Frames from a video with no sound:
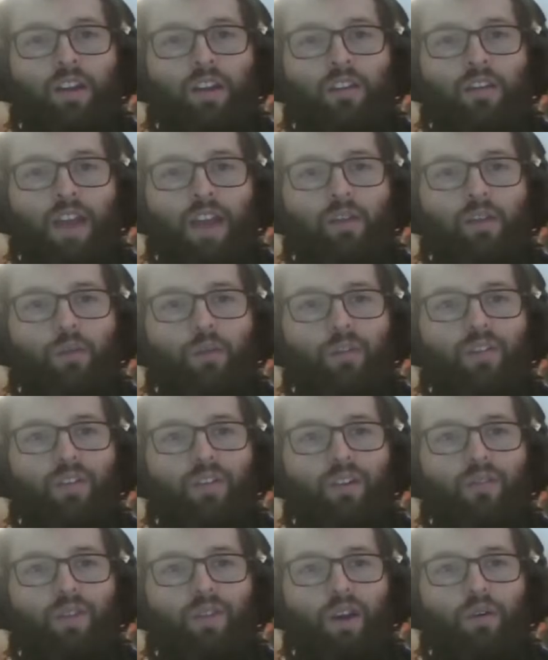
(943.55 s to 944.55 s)
That was
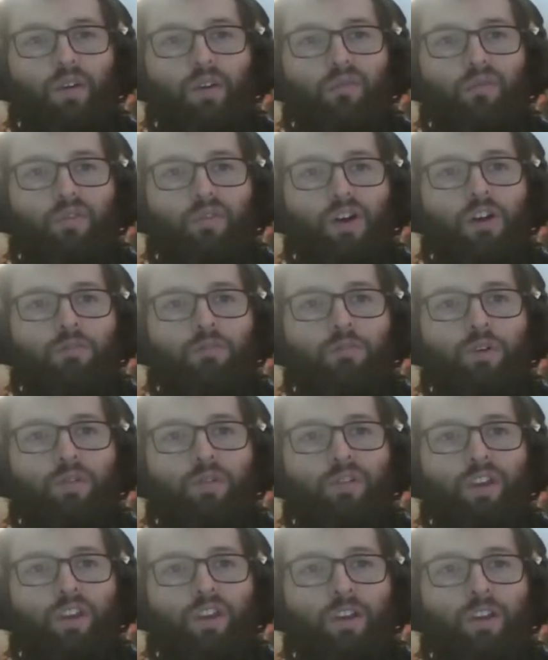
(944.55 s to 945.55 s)
a very fun
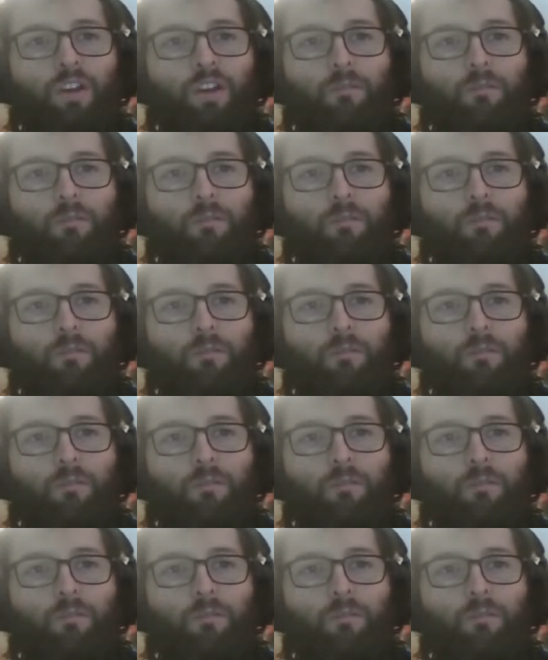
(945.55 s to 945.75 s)
movie.